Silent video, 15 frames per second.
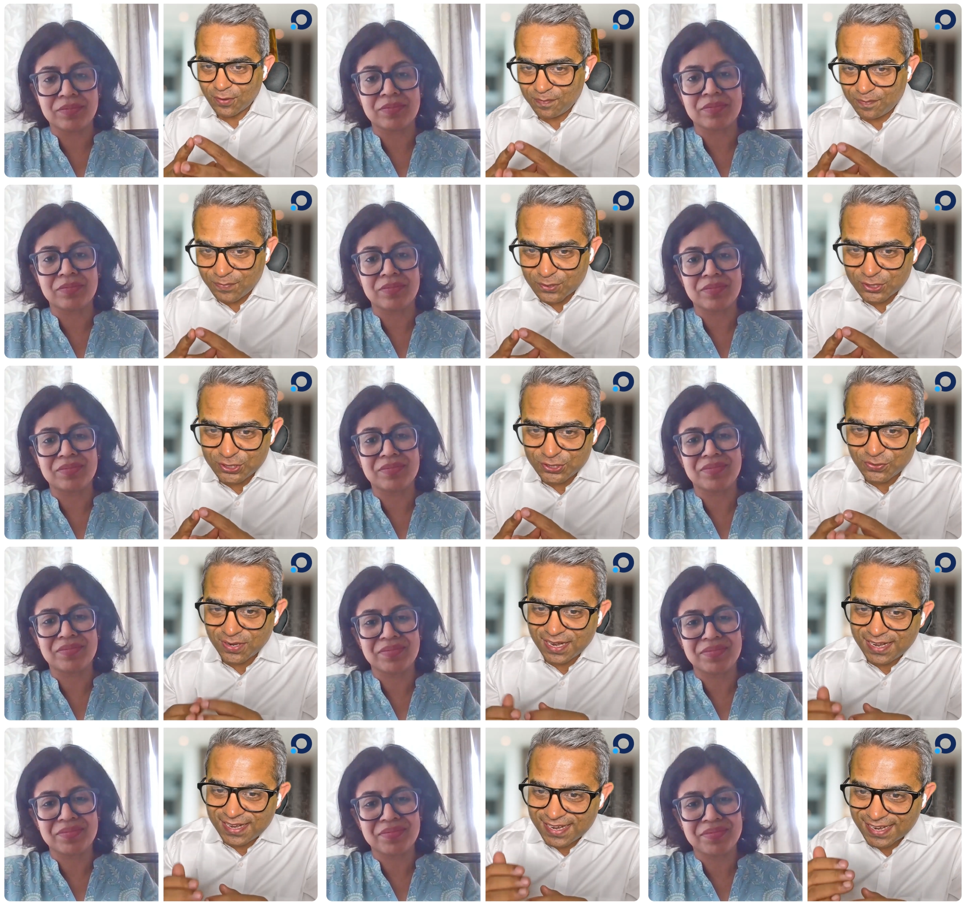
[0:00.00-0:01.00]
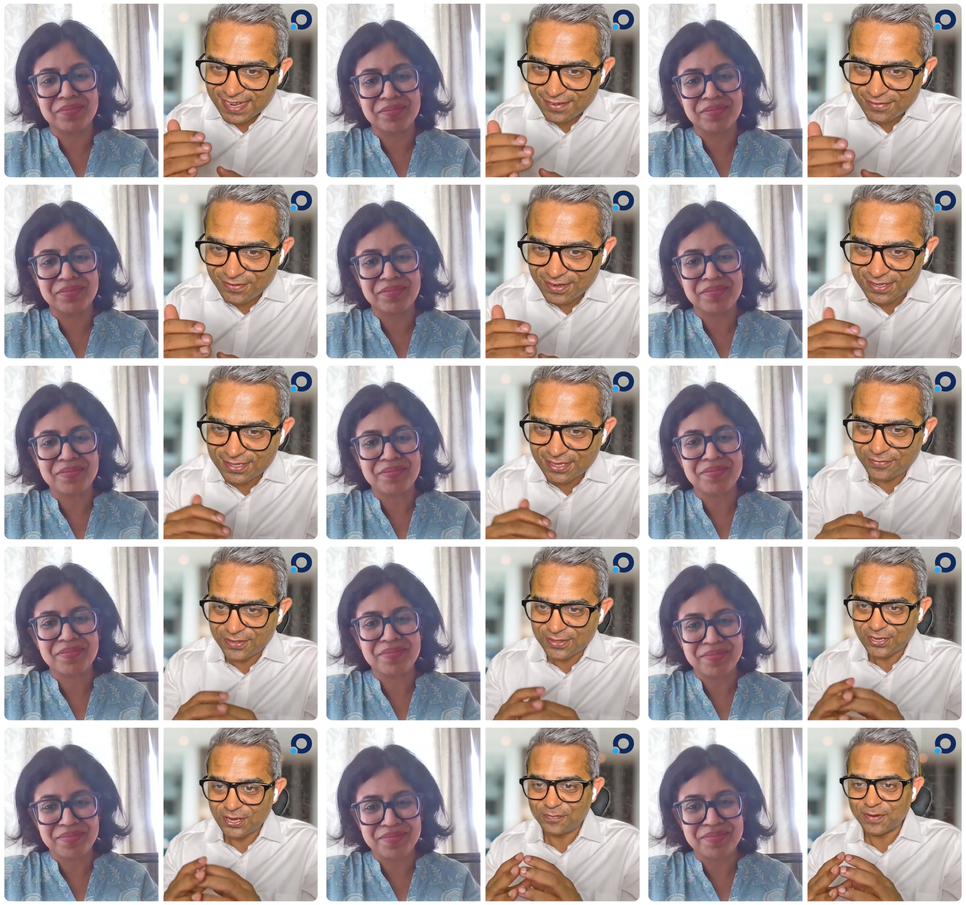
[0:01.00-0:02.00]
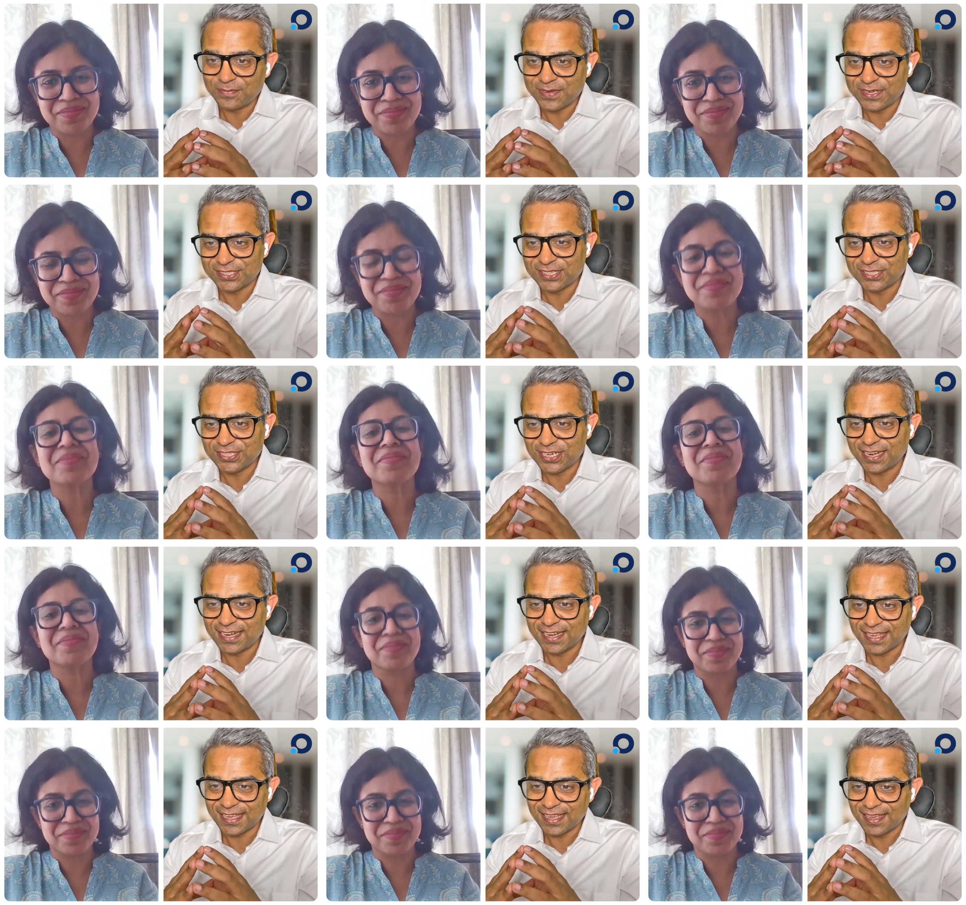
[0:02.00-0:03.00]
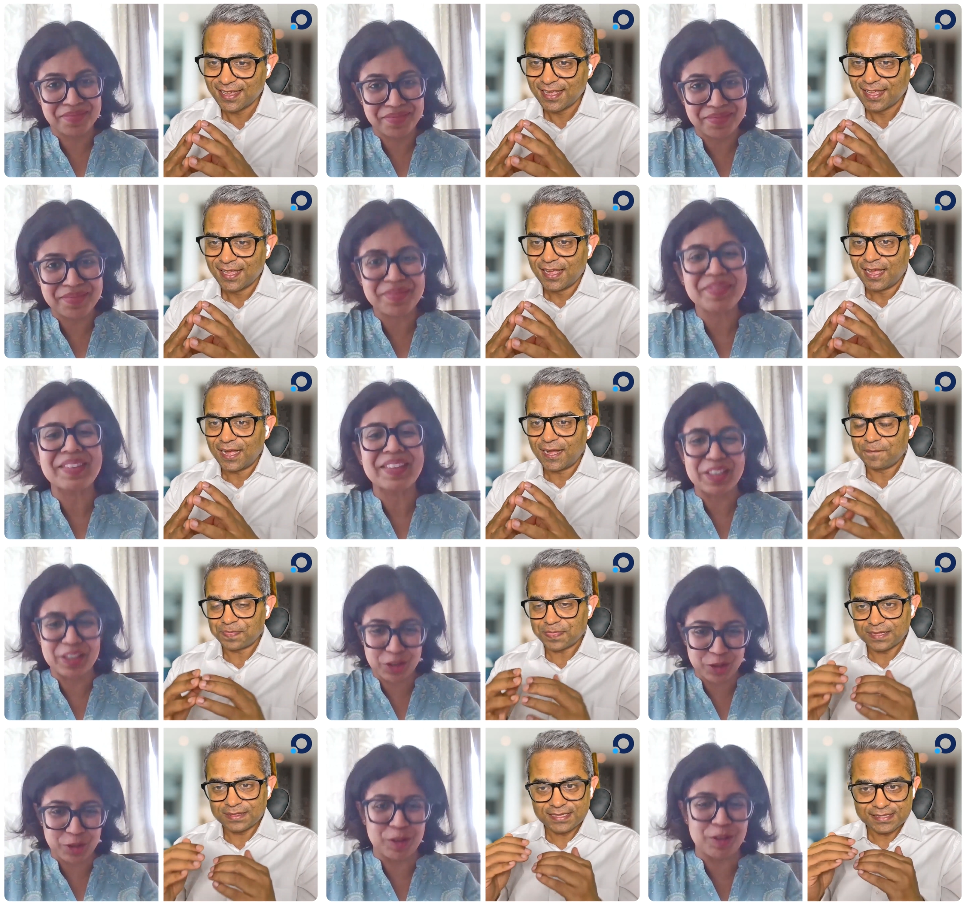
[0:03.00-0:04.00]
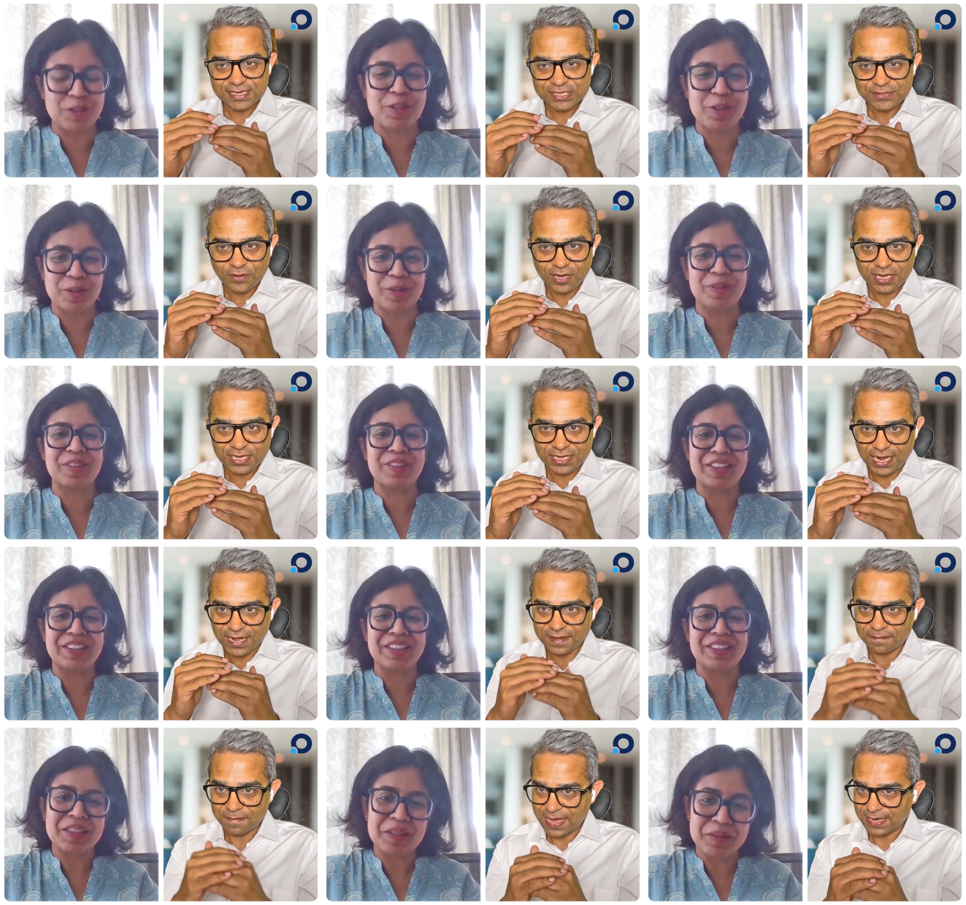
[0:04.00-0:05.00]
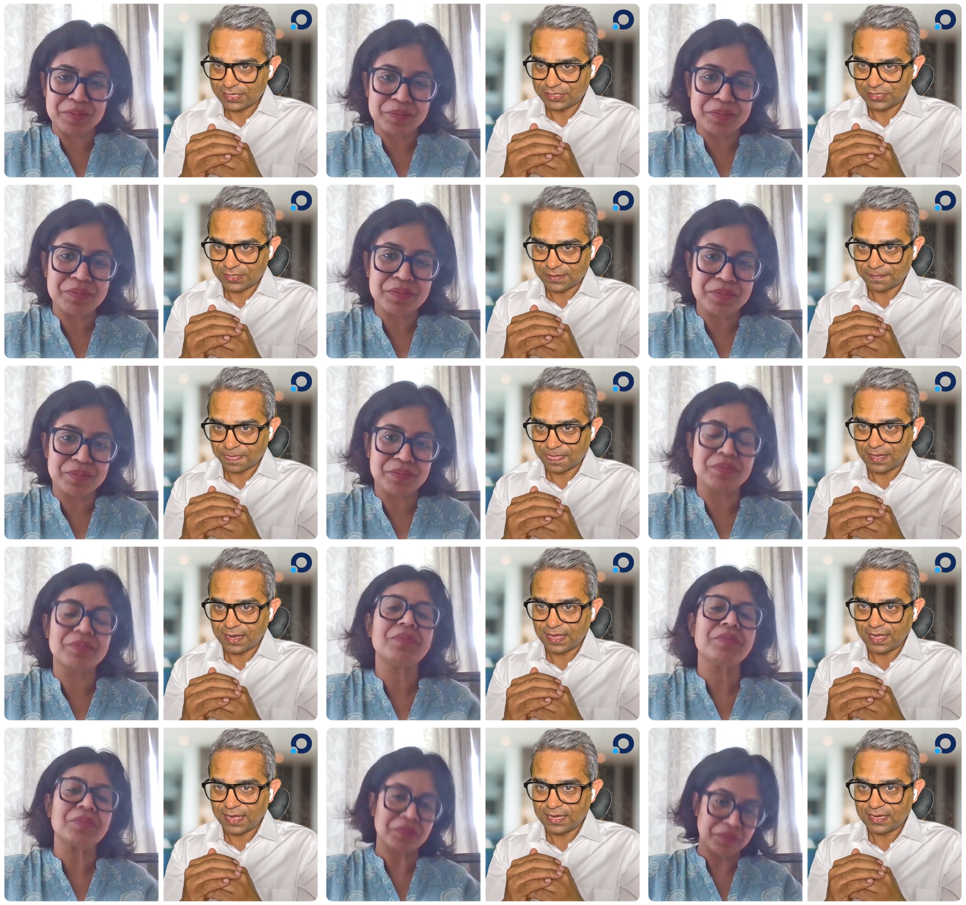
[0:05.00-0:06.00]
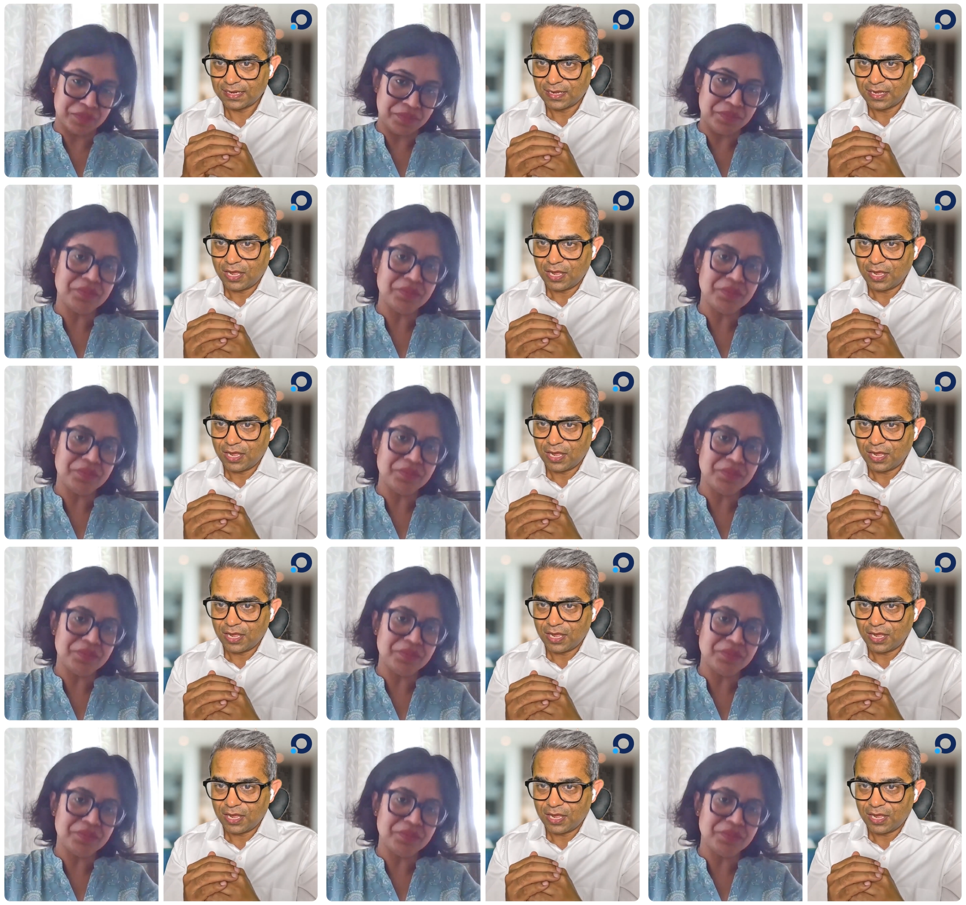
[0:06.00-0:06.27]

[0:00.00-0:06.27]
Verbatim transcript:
Speaker 1: going to push you a little further with your permission, Shalini. Um, sure. This is for a young manager, right?